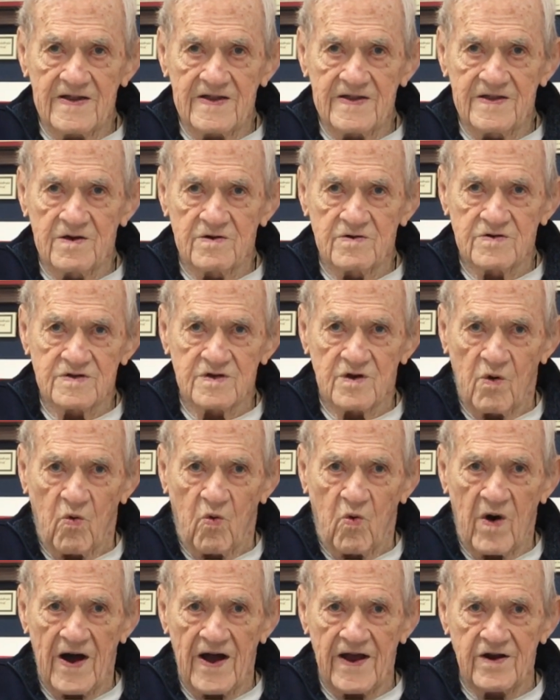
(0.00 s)
there was a
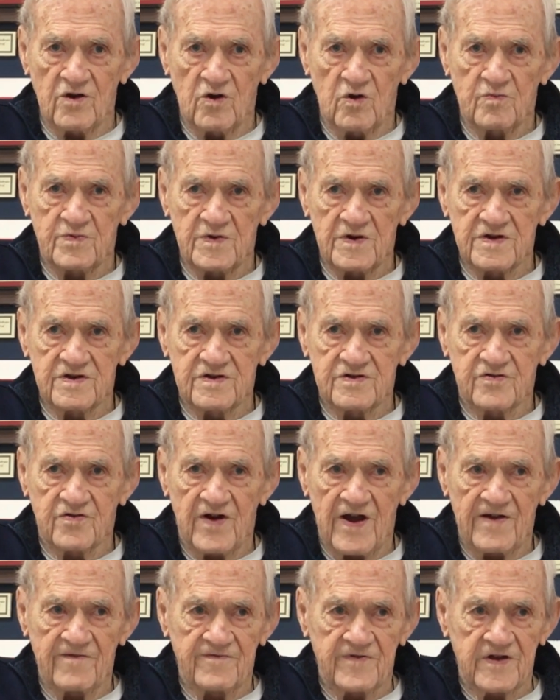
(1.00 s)
wide open
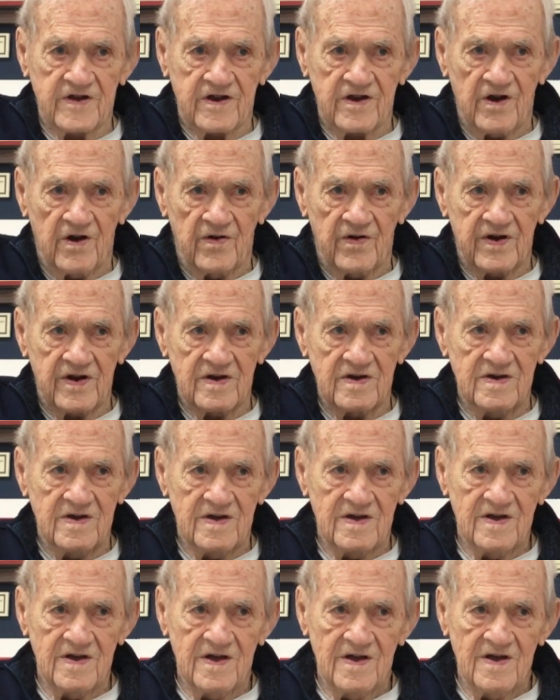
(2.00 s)
traffic area,
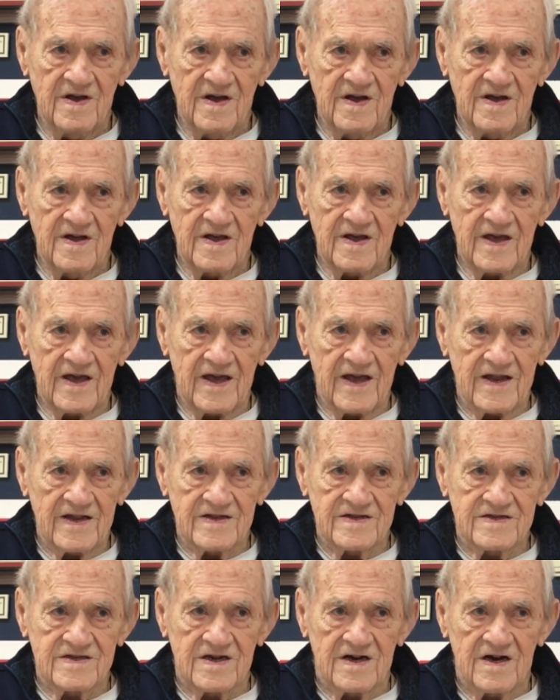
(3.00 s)

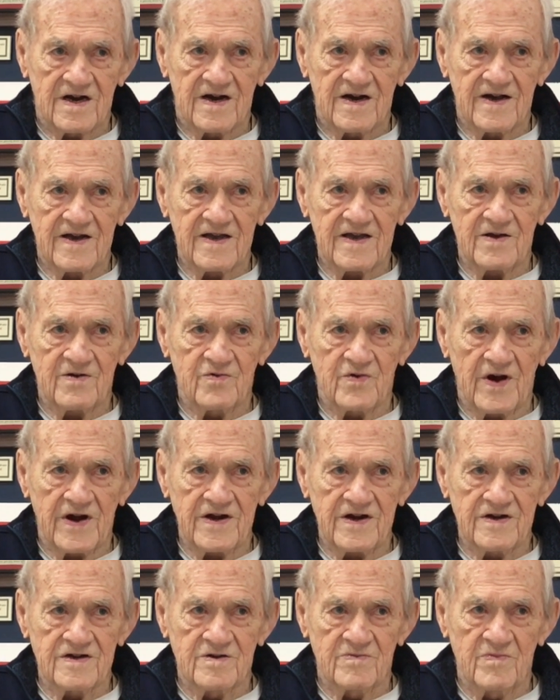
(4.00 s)
and right
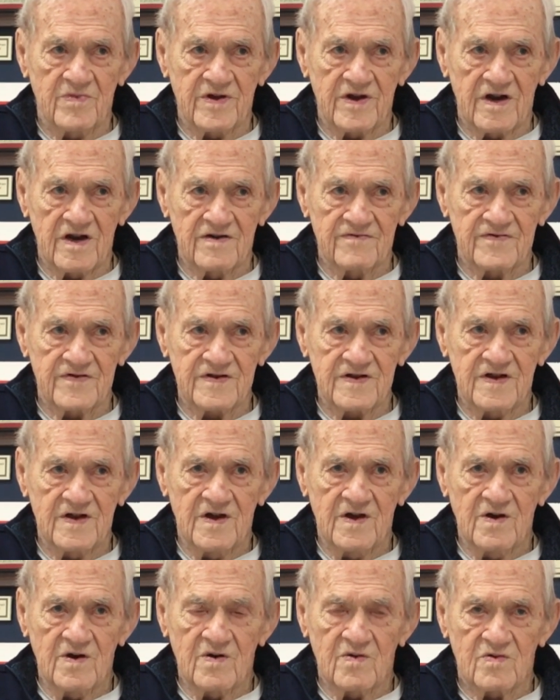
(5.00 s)
in the middle of it
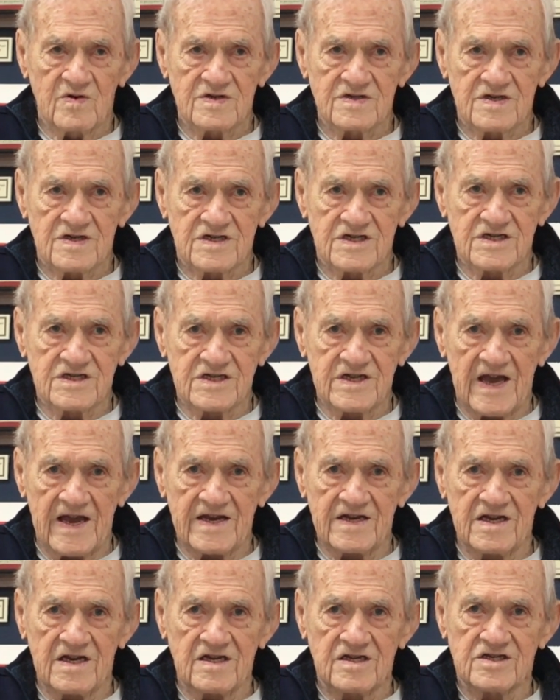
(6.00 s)
was a
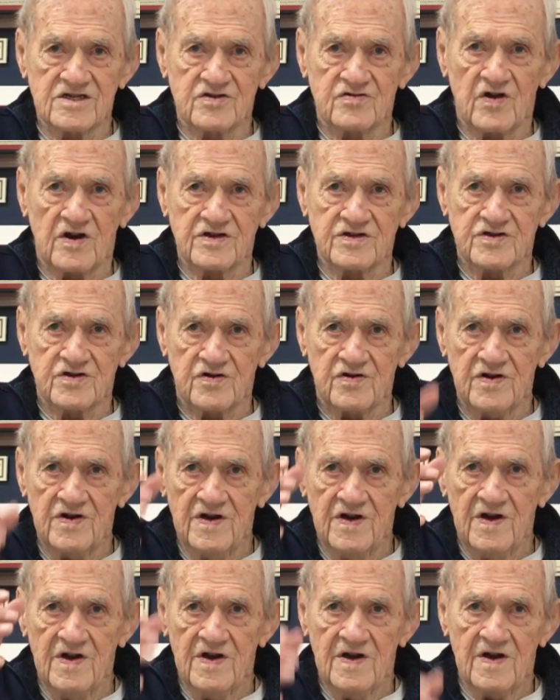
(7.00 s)
standing structure,
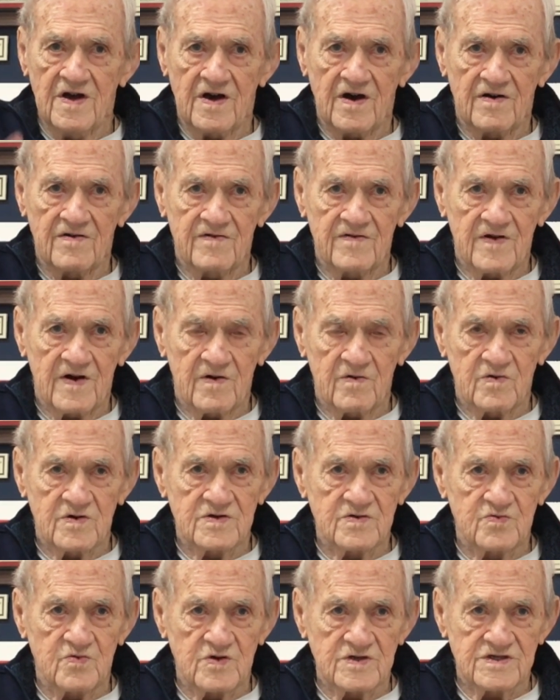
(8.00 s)
which
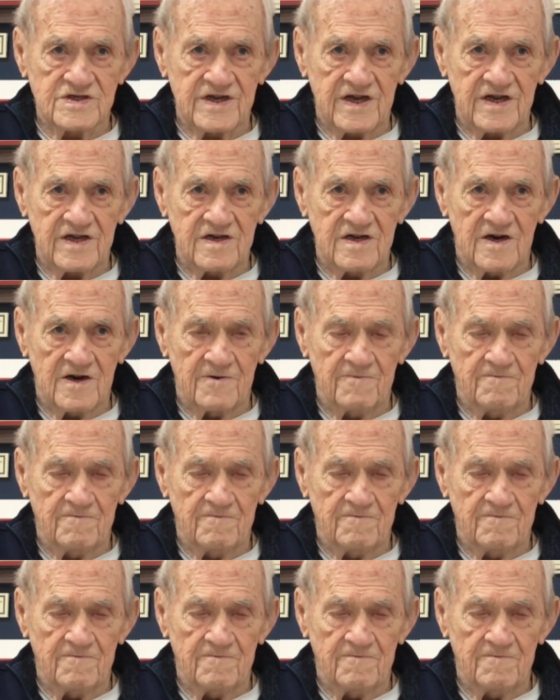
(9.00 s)
was a